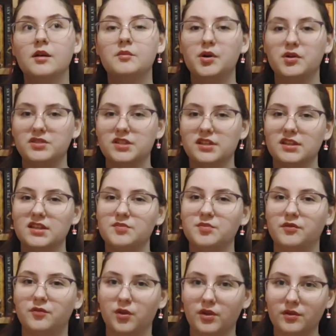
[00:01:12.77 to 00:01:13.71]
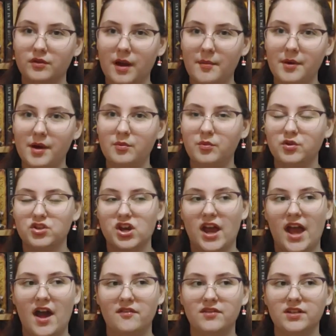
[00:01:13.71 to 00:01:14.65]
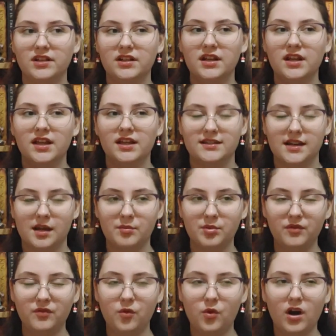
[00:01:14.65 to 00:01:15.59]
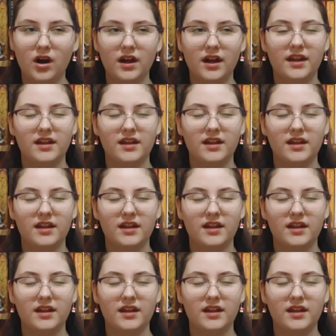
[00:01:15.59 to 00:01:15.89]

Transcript: posting this before the wrap up, which I haven't done before.